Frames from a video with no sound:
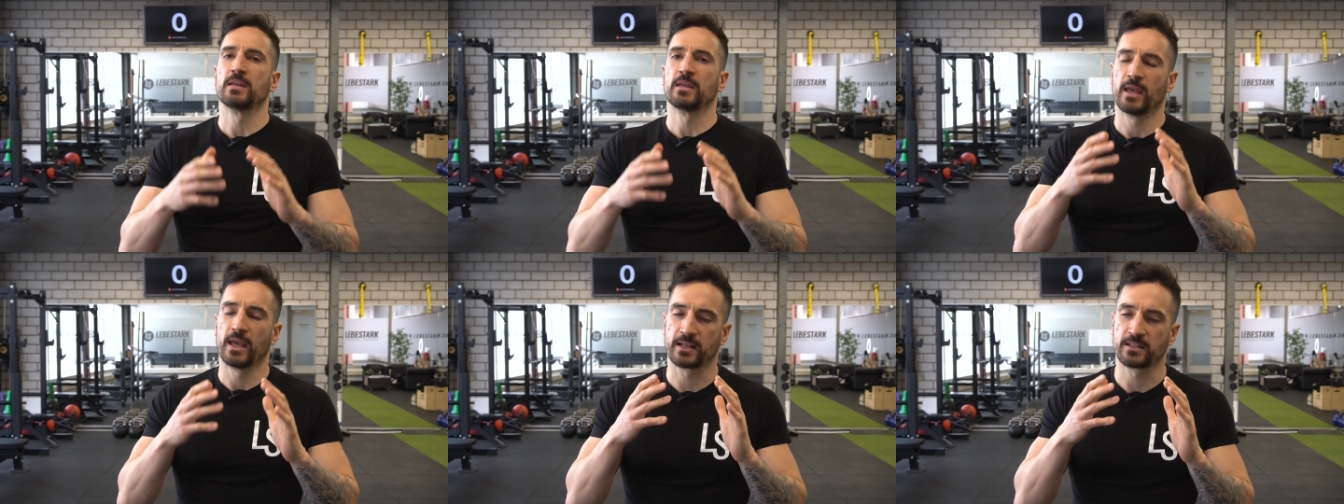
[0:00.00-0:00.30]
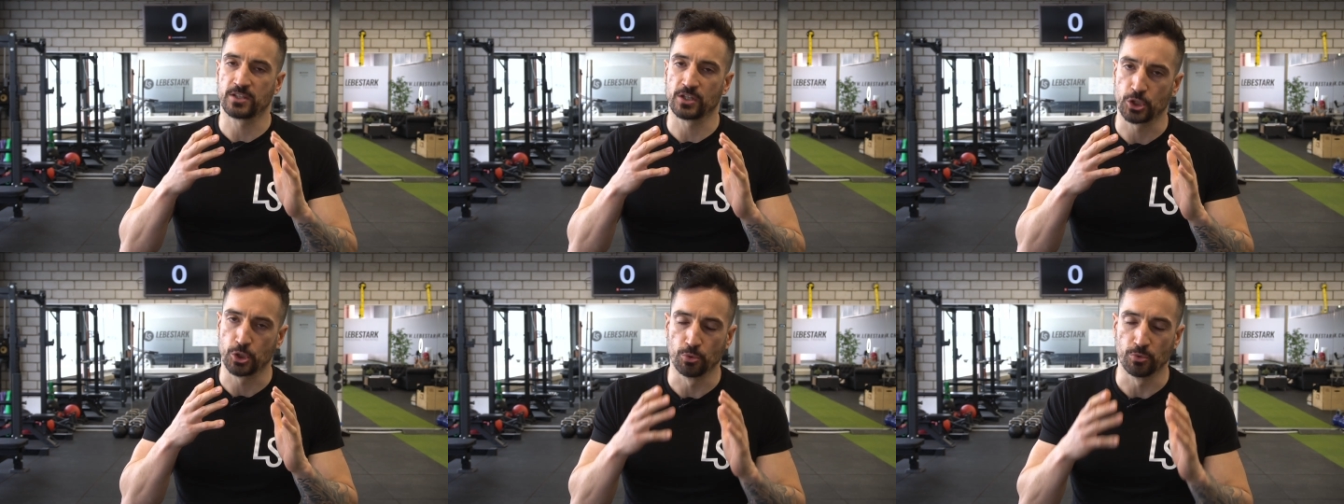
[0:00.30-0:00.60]

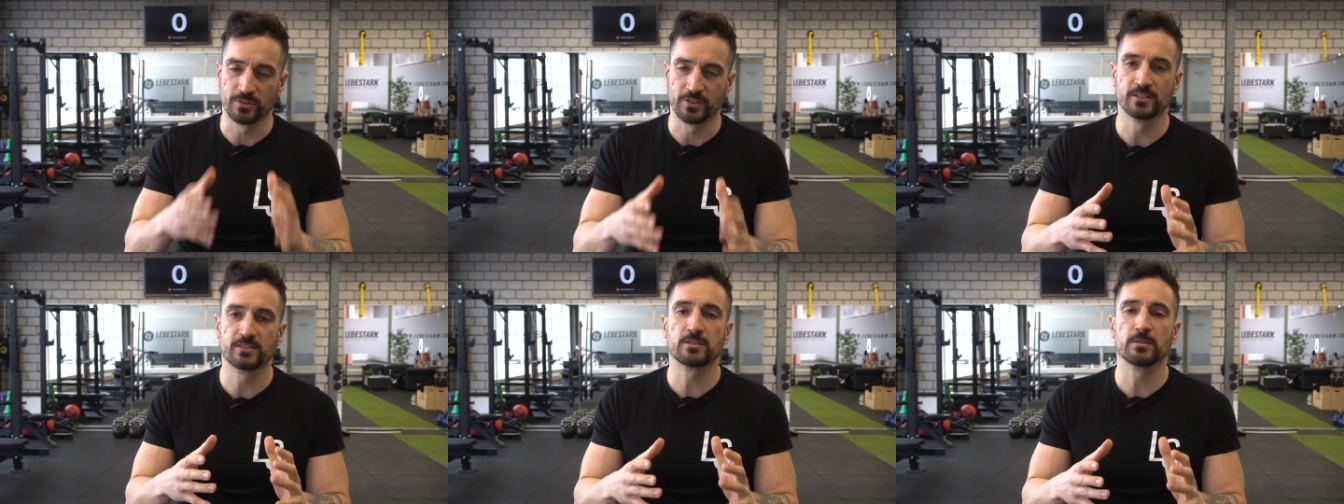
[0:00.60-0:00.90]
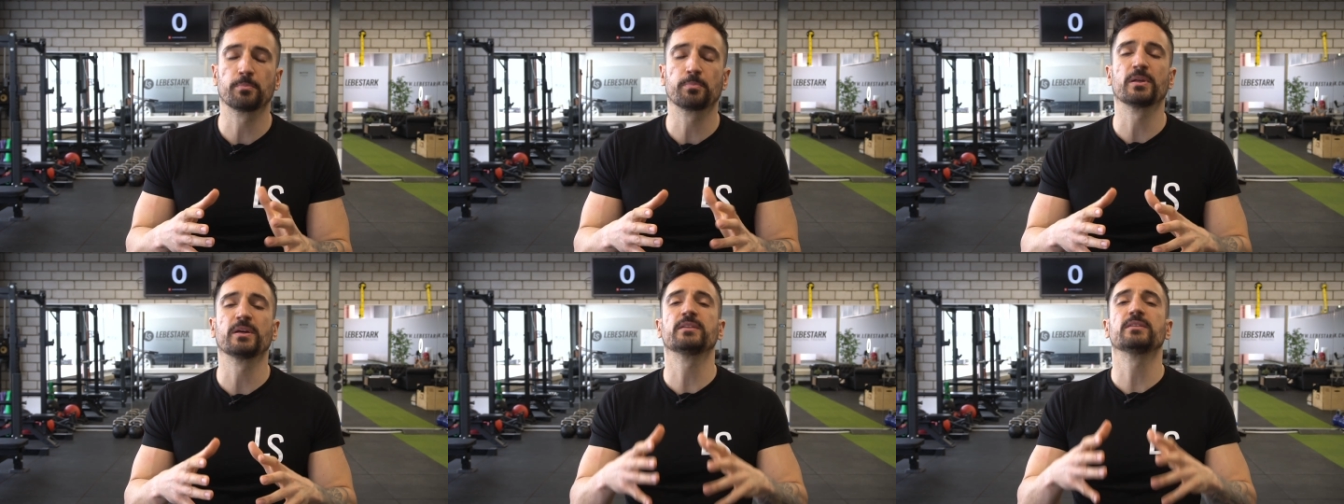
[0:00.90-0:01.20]
Execute
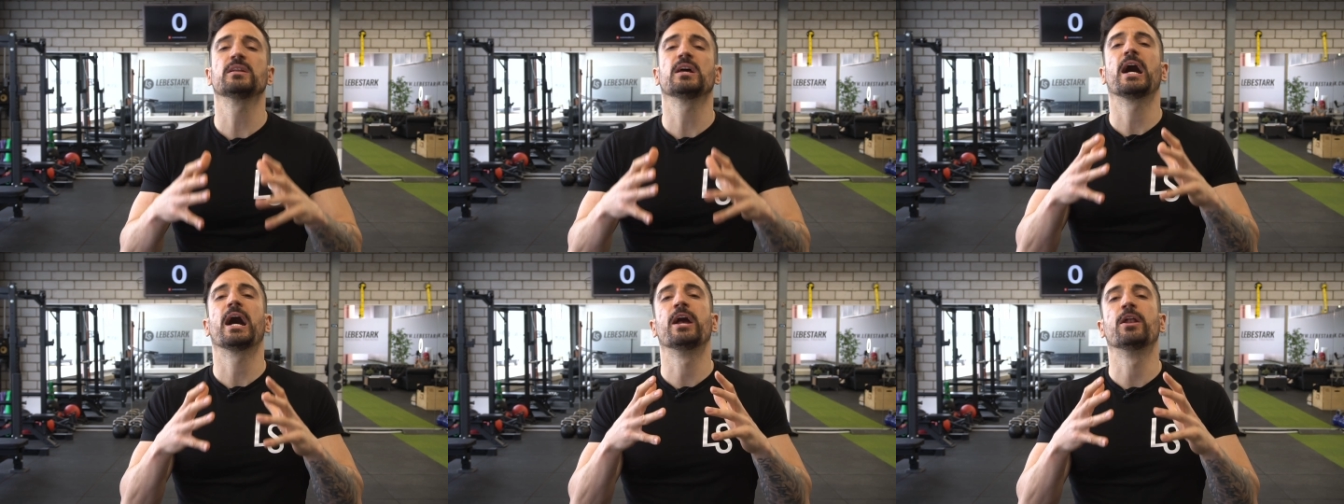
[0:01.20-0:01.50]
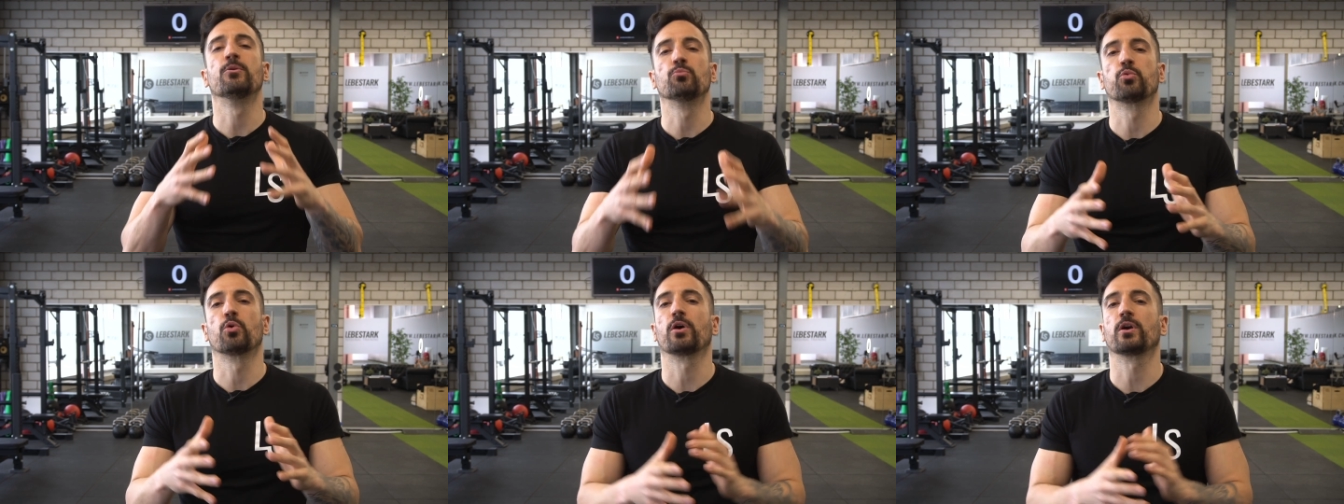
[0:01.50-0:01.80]
discipline
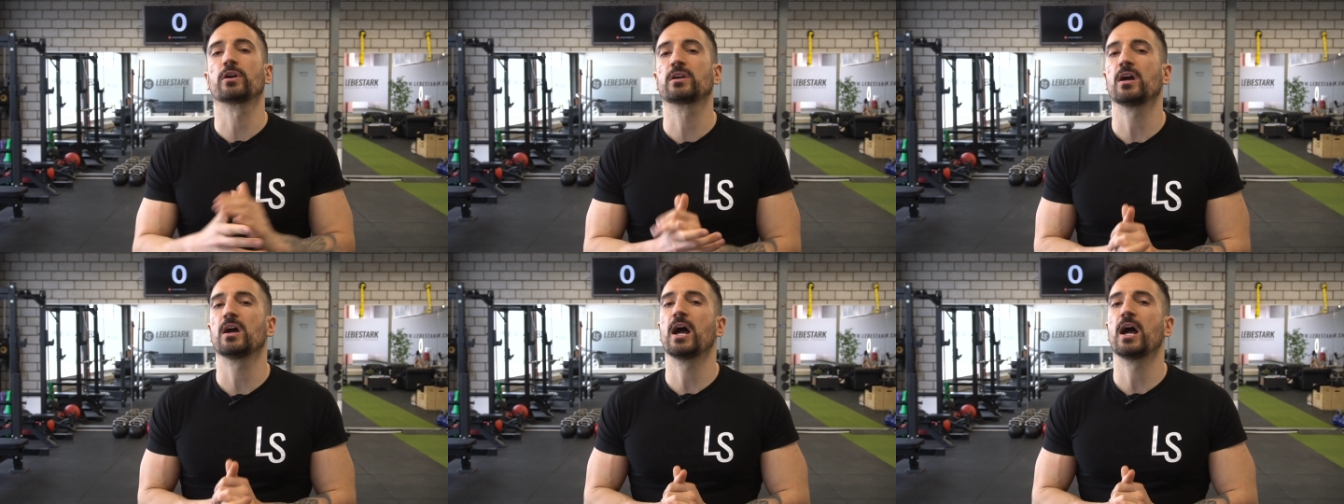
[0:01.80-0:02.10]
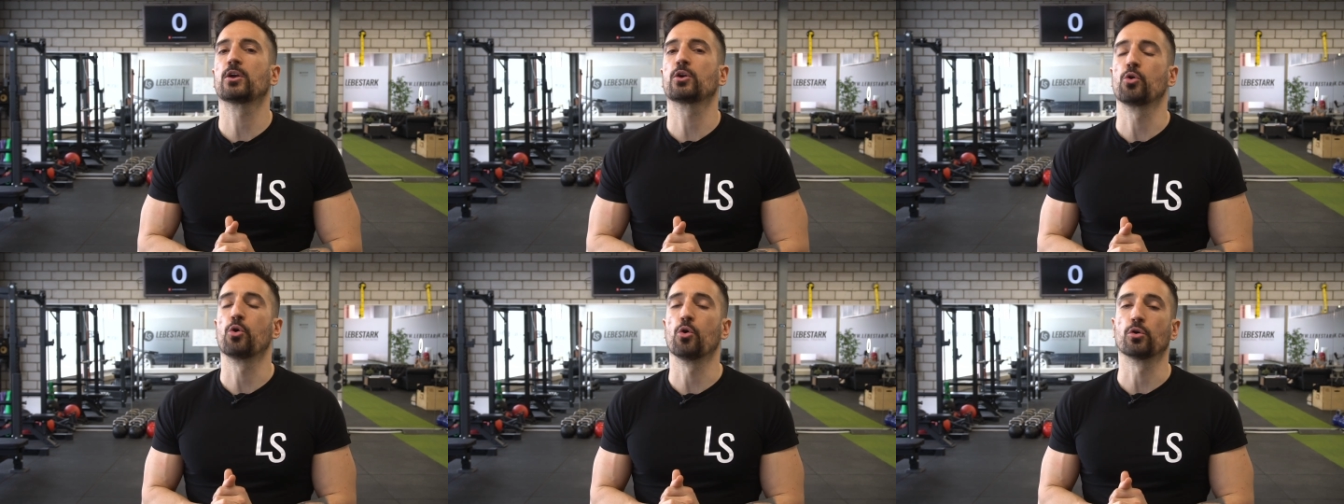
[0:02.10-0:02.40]
and work
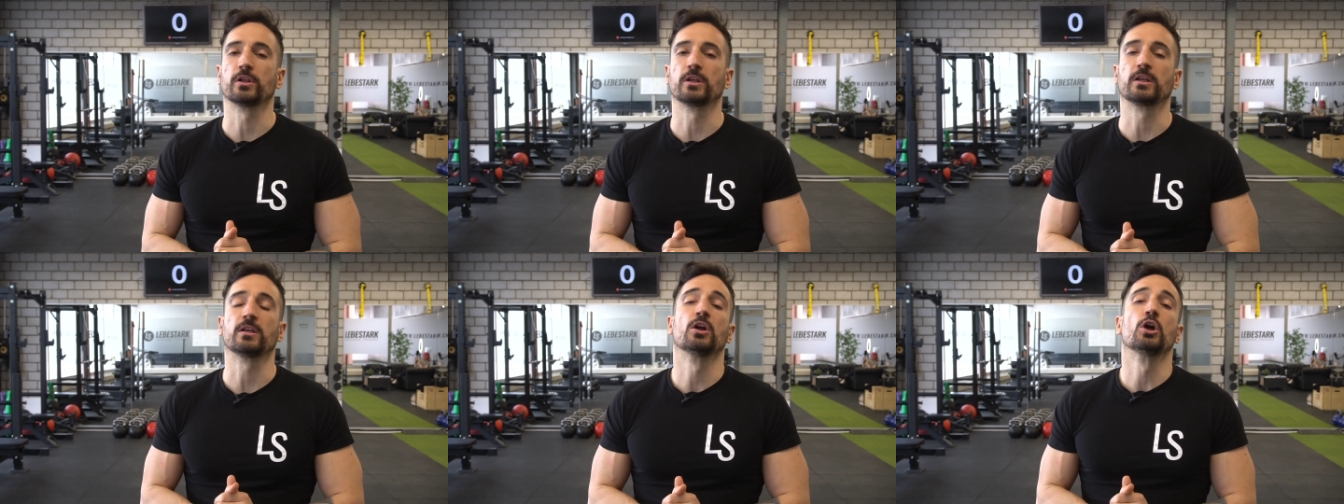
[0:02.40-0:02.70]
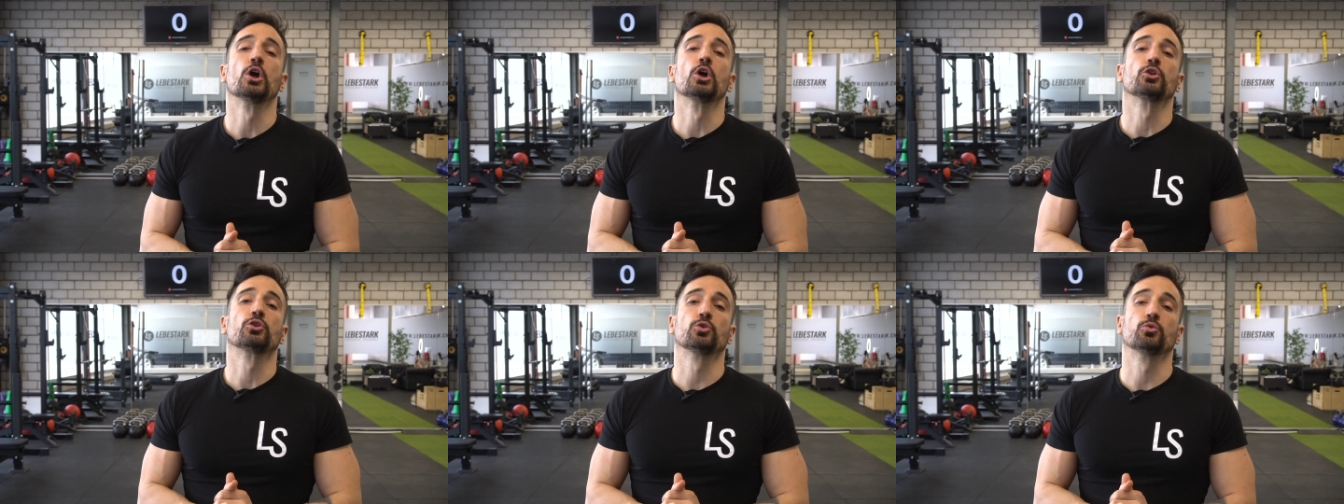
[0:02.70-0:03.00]
according
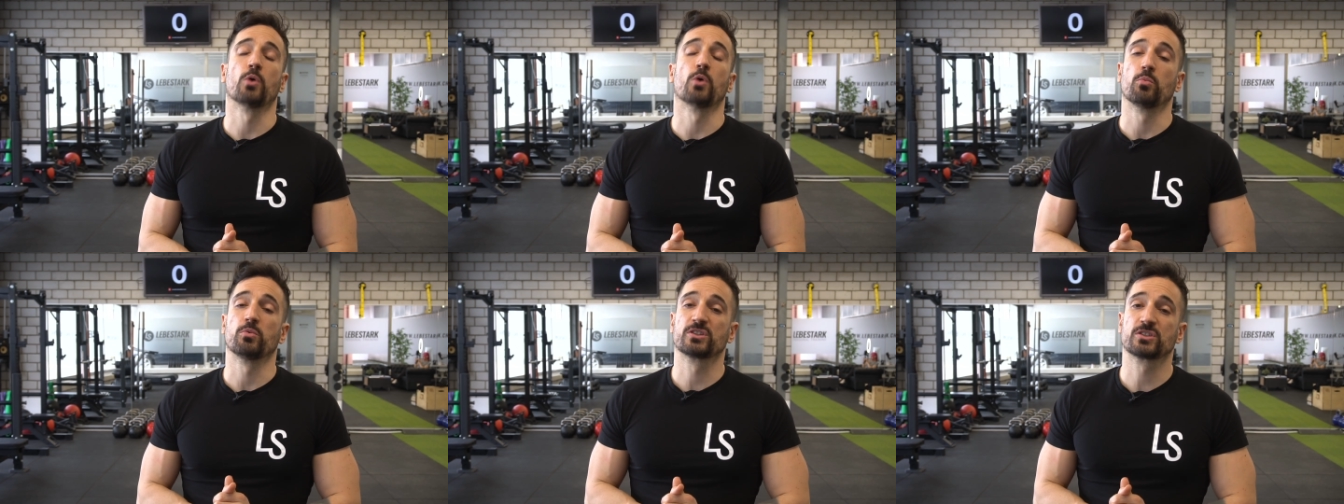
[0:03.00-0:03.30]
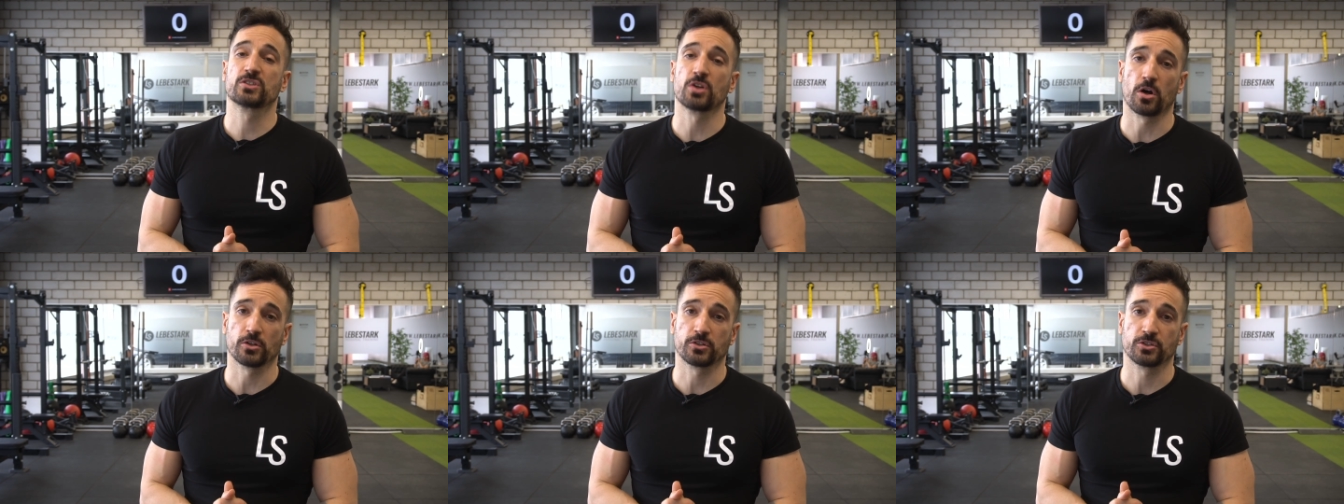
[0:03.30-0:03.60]
to what was
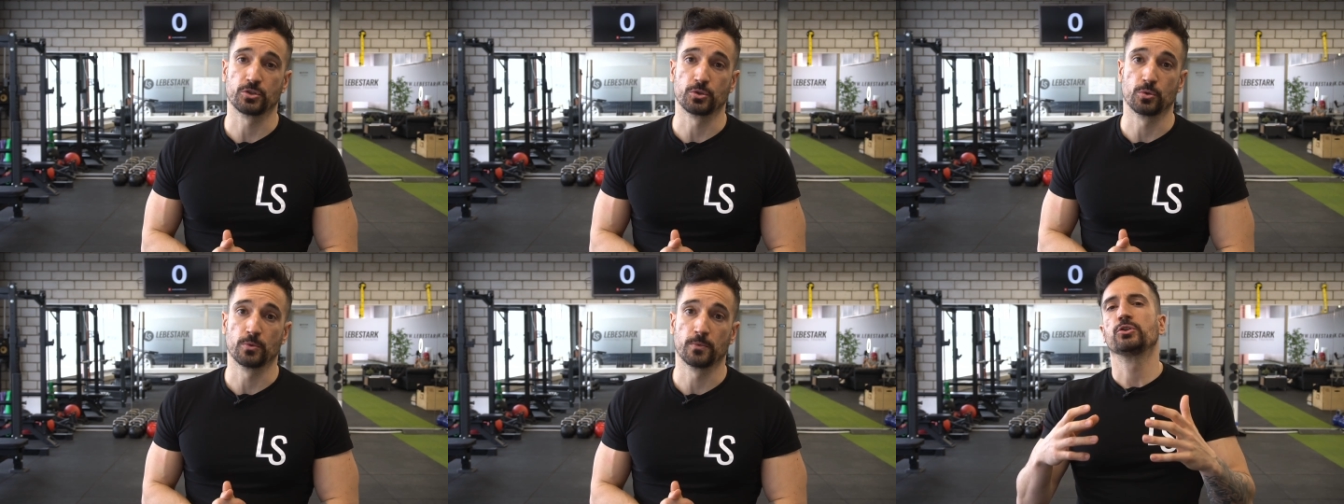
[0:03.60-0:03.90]
taught to you.